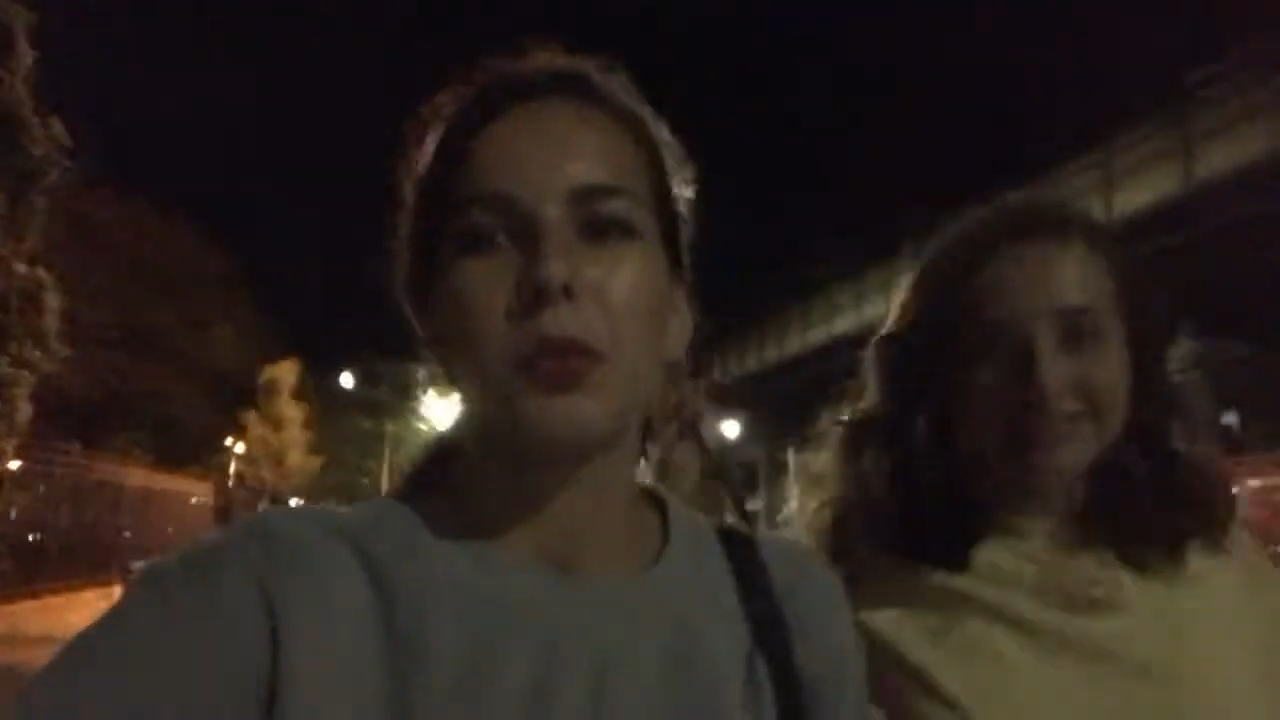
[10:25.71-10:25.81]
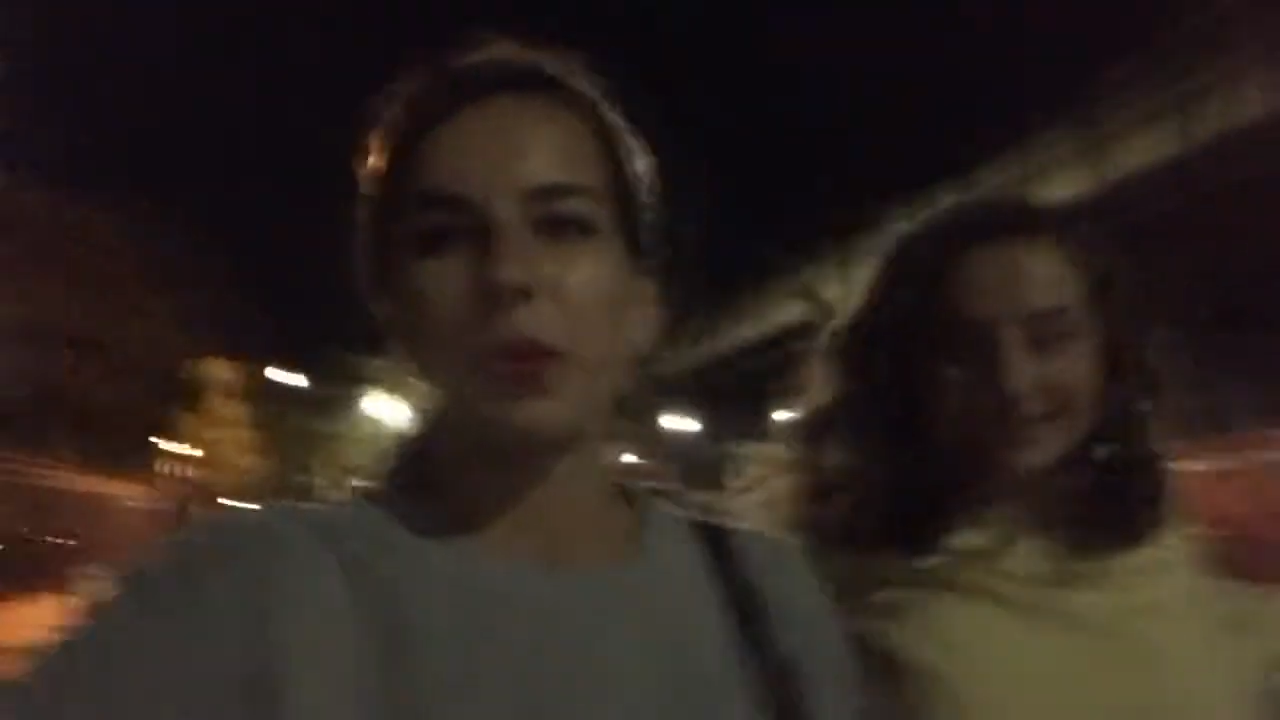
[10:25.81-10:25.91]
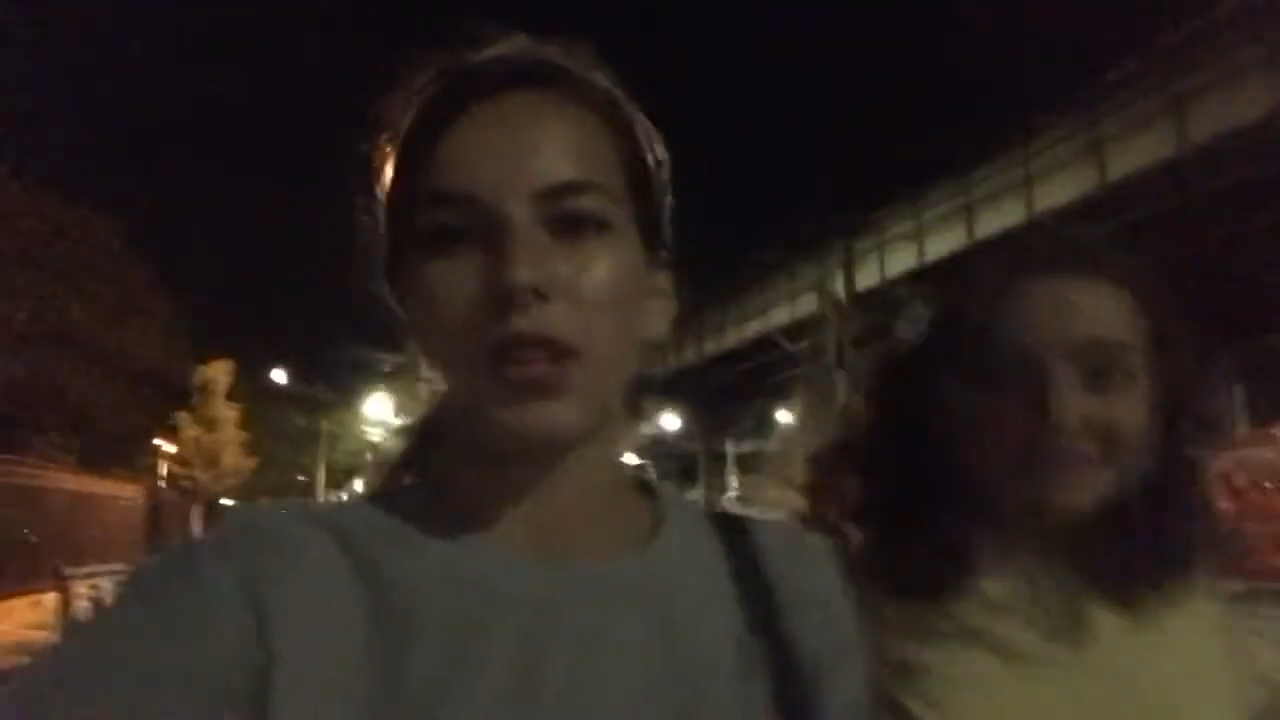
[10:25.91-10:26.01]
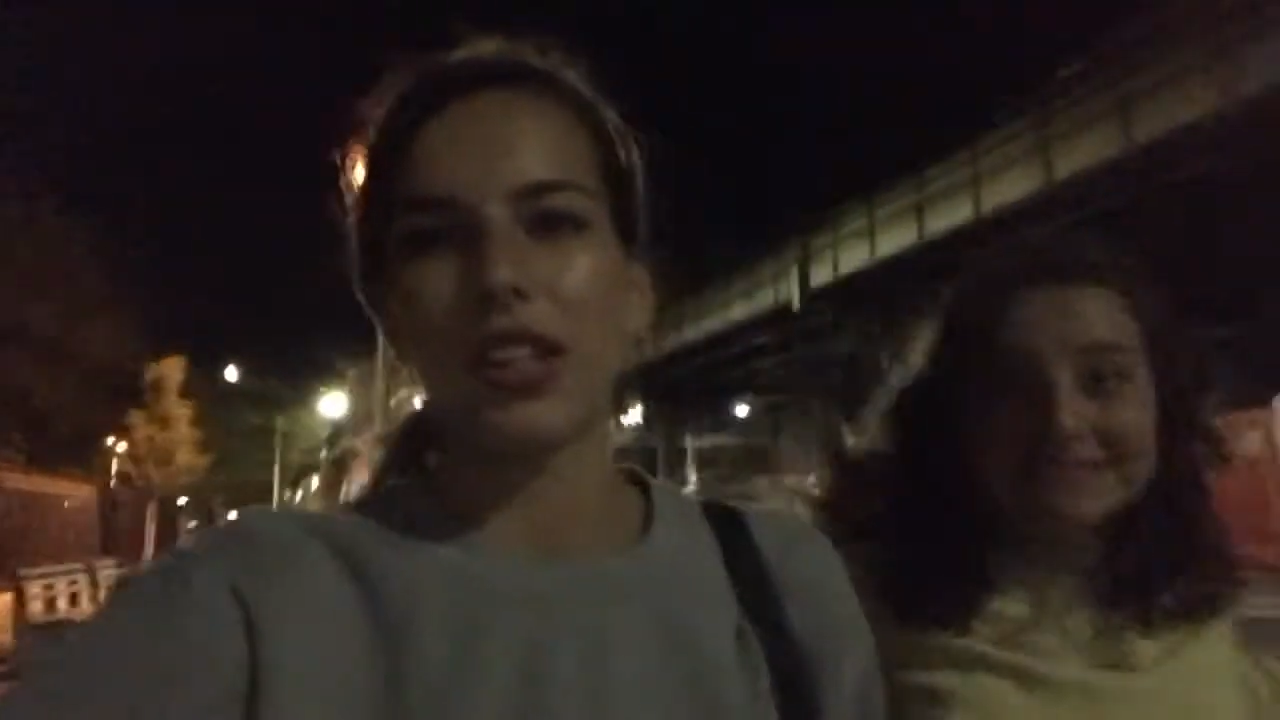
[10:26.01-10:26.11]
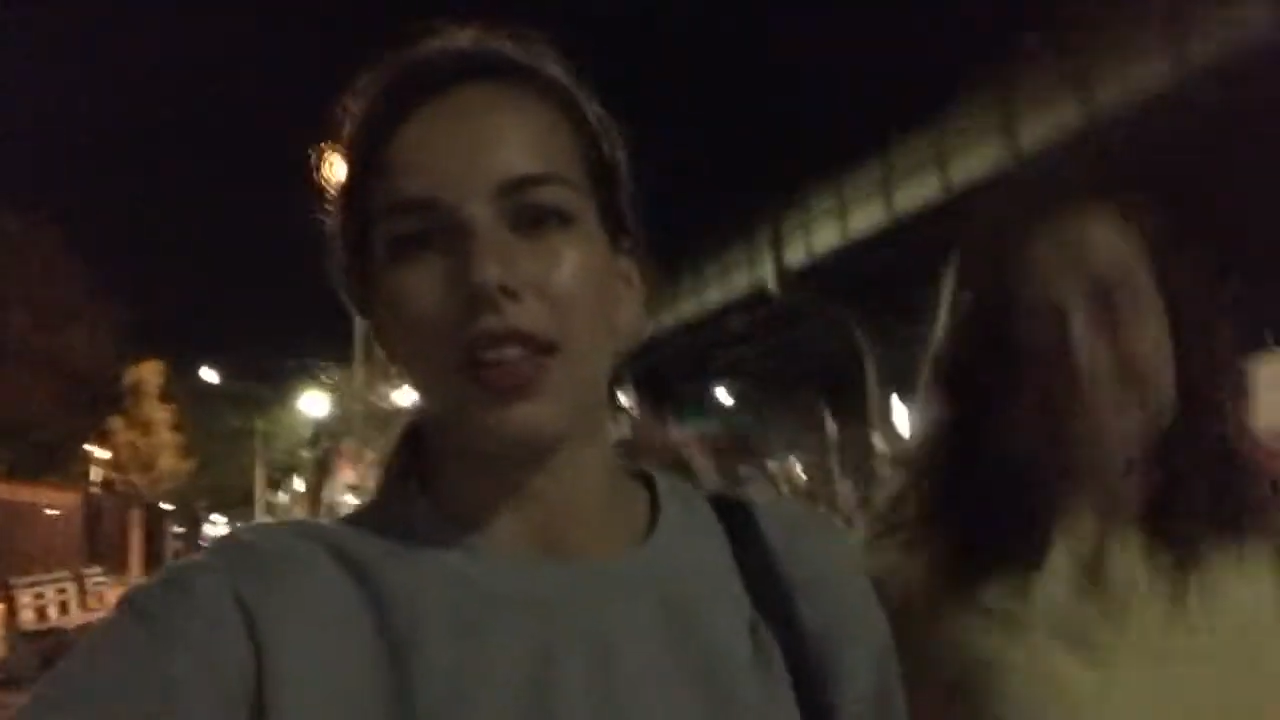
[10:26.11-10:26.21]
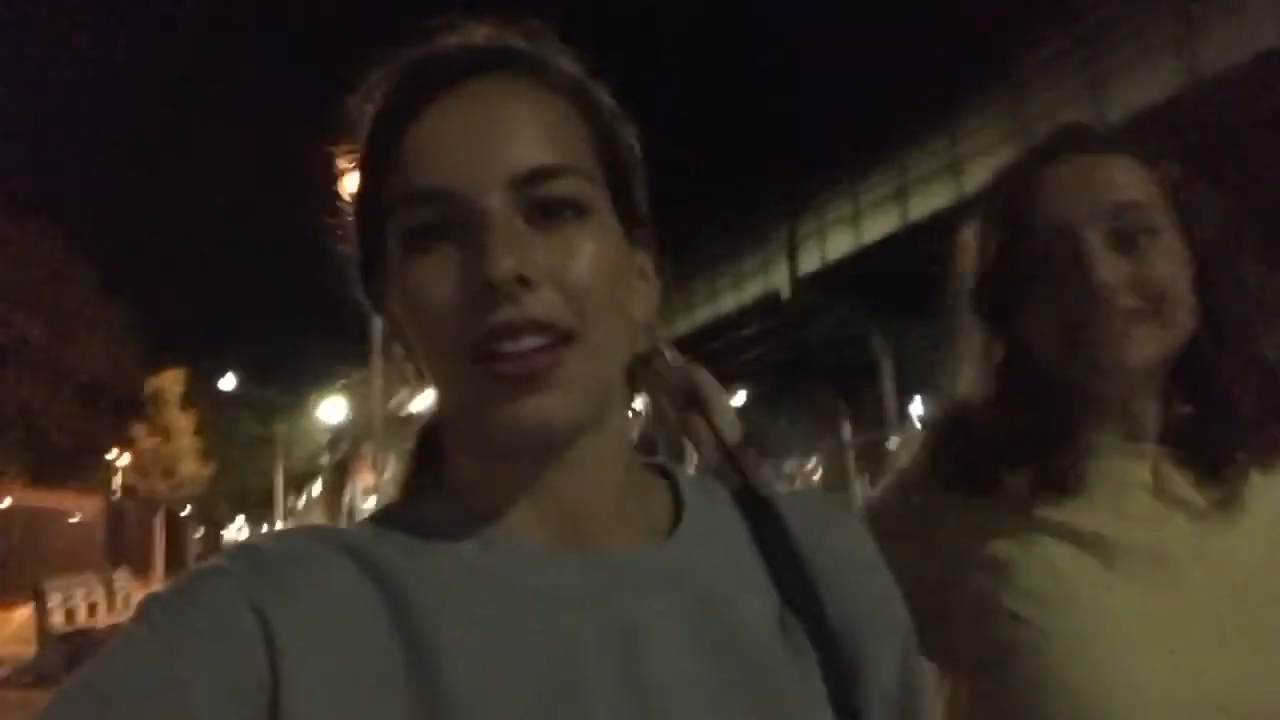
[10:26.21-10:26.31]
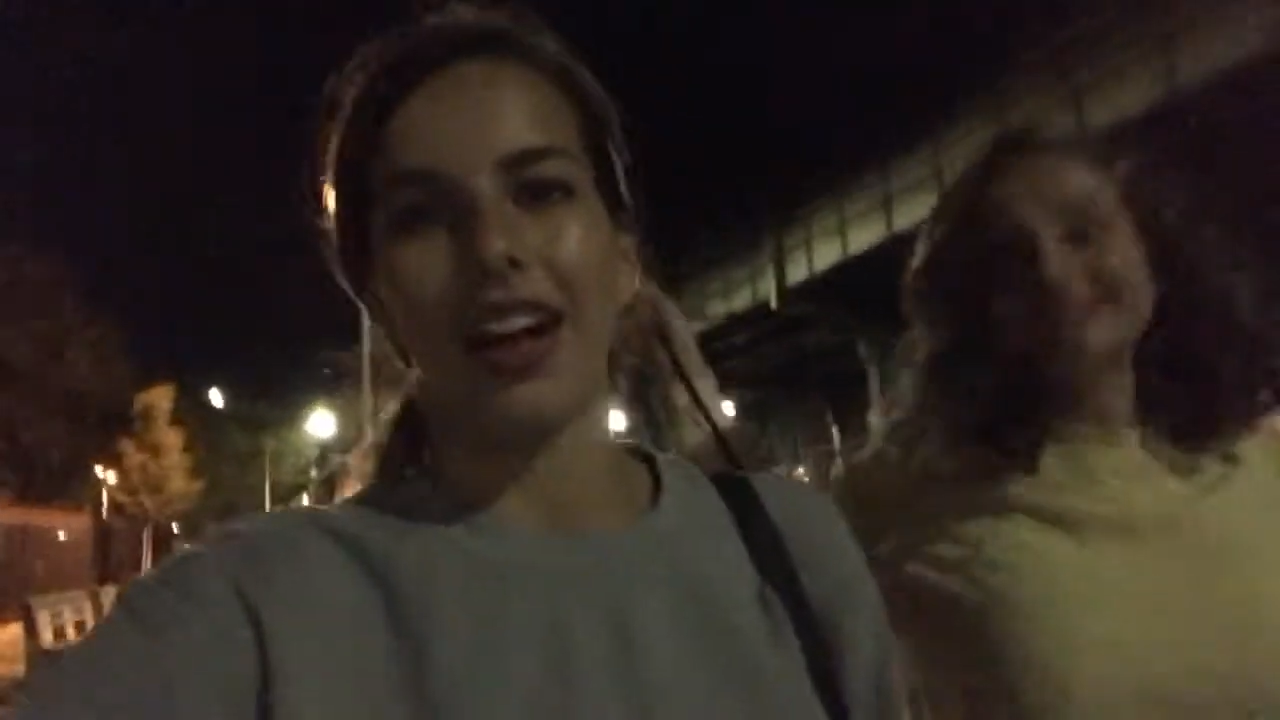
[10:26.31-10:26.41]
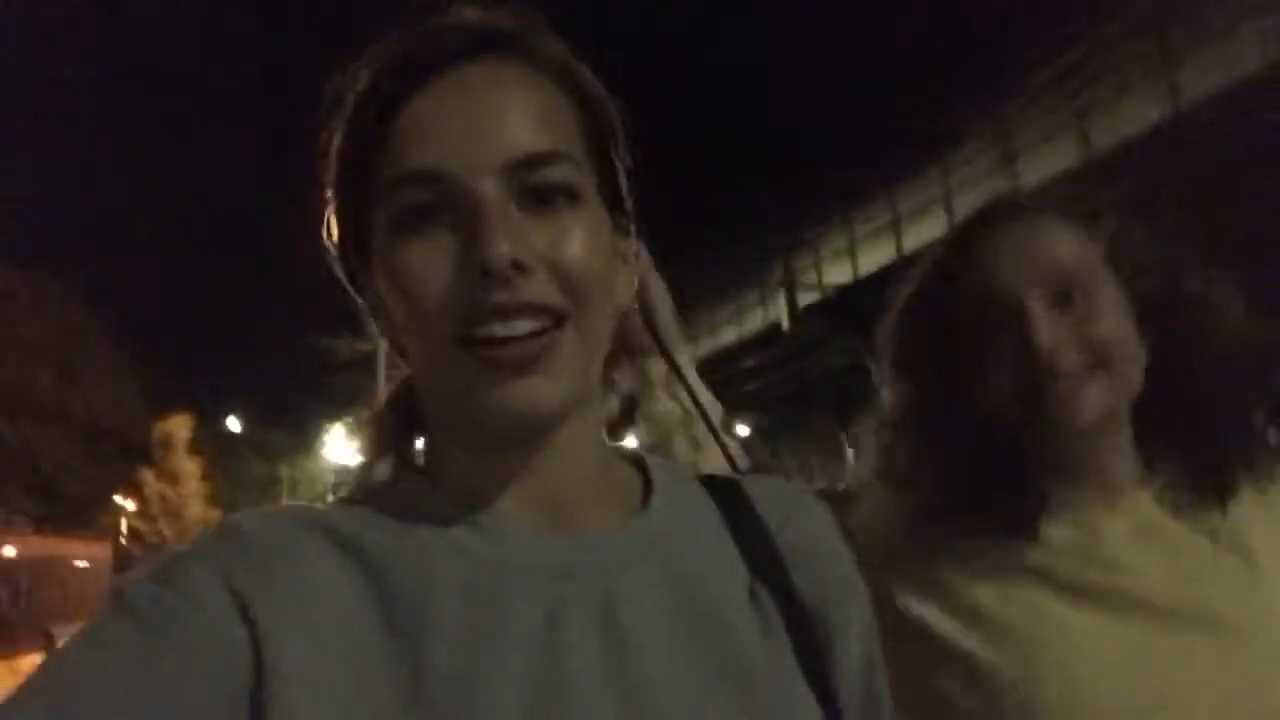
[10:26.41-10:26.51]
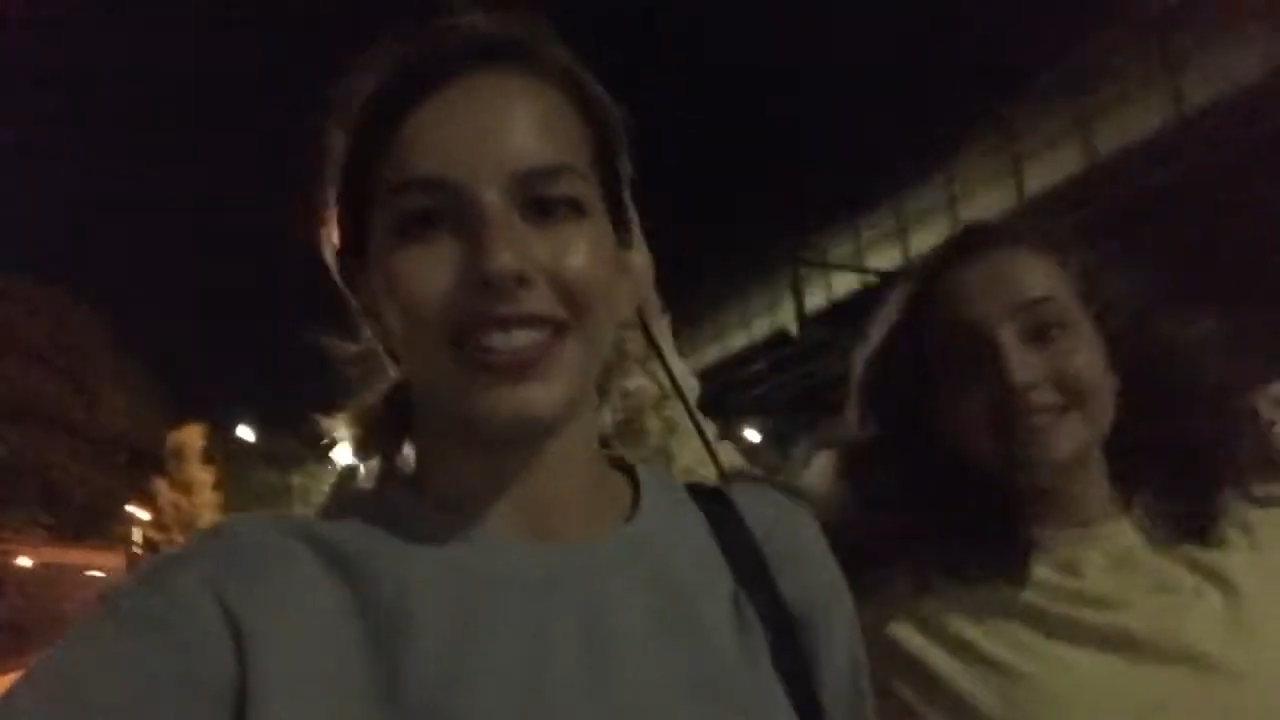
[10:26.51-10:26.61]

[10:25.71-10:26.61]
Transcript: one o'clock